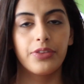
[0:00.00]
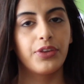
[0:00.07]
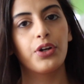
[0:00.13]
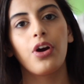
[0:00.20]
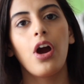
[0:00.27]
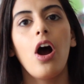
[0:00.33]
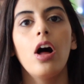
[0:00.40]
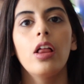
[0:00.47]
There
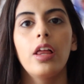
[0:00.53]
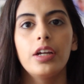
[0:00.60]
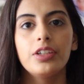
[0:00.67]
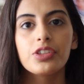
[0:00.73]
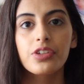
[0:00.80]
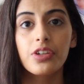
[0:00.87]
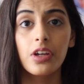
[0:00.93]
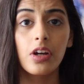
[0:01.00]
are
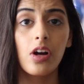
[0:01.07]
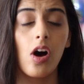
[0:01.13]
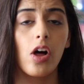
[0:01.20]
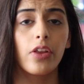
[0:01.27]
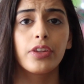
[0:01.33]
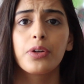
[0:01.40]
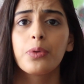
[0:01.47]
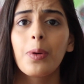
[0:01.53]
hotlines you can
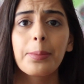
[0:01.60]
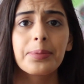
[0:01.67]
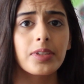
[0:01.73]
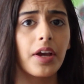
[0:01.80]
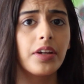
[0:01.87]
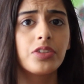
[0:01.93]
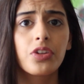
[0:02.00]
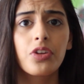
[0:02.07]
call, there are
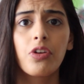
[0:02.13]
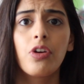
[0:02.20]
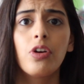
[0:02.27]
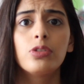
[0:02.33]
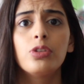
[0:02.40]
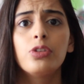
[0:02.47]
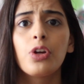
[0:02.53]
websites you could go to,